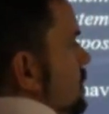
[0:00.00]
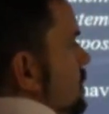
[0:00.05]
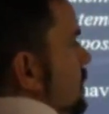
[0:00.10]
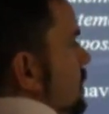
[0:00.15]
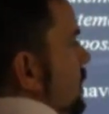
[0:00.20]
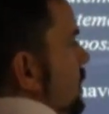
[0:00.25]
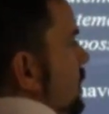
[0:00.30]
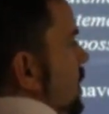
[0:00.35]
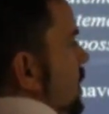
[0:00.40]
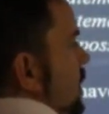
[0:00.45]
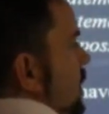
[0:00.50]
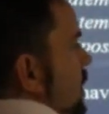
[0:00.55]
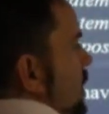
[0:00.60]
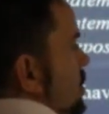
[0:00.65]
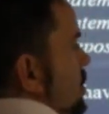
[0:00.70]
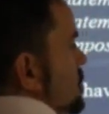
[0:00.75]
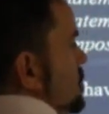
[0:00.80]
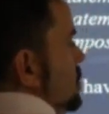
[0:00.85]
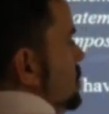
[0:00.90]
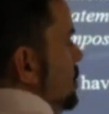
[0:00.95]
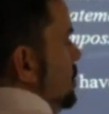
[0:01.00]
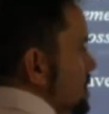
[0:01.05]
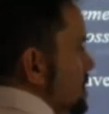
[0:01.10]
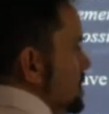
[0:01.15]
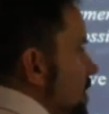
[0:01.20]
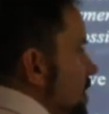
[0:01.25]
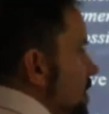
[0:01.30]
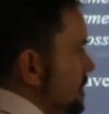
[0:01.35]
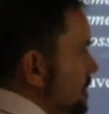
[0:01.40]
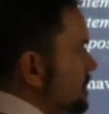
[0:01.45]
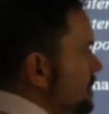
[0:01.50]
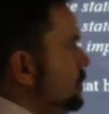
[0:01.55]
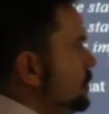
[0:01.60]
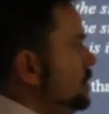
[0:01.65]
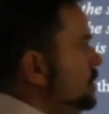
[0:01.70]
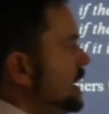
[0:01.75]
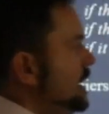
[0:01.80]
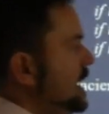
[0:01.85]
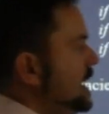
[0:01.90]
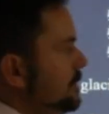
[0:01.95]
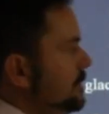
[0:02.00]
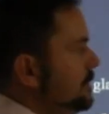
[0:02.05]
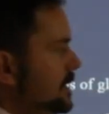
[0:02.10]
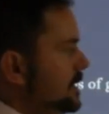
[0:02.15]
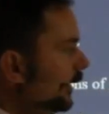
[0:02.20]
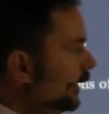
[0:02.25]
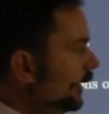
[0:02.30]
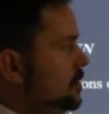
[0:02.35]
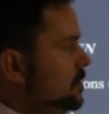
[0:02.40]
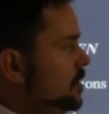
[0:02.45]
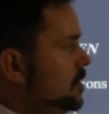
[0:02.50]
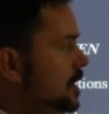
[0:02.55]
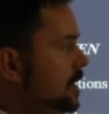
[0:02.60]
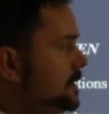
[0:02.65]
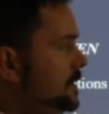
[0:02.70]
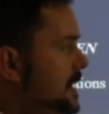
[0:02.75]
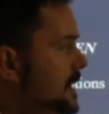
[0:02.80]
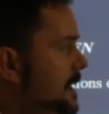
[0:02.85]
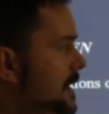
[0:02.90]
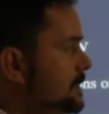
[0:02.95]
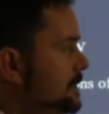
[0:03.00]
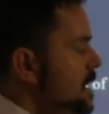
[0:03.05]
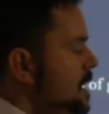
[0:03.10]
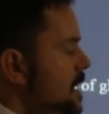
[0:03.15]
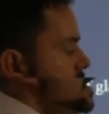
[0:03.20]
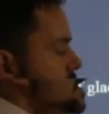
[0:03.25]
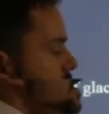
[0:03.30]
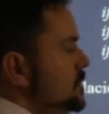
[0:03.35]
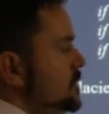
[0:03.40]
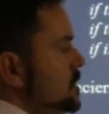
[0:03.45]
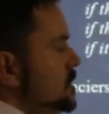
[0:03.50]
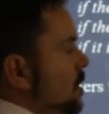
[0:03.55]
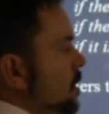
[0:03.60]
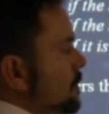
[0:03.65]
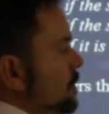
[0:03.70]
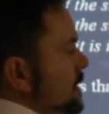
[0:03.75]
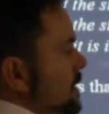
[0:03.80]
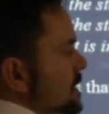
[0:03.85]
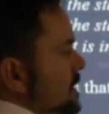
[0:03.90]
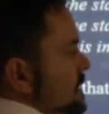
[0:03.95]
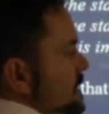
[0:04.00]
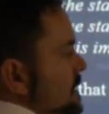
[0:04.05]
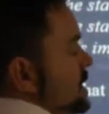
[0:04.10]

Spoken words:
Very good, students. I'm really happy that you caught that. So this is a